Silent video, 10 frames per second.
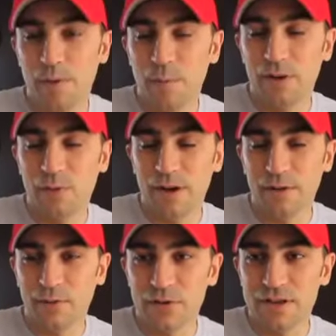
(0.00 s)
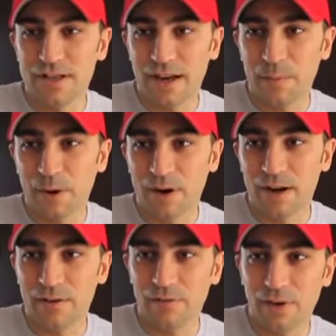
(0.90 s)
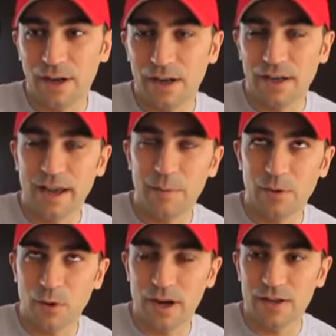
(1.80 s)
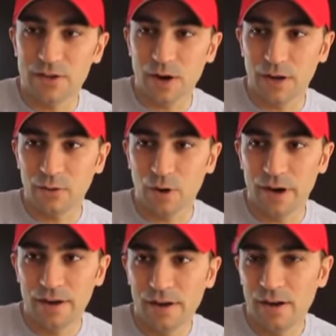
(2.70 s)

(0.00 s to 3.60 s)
in between the first and second period of game three against Strathroy.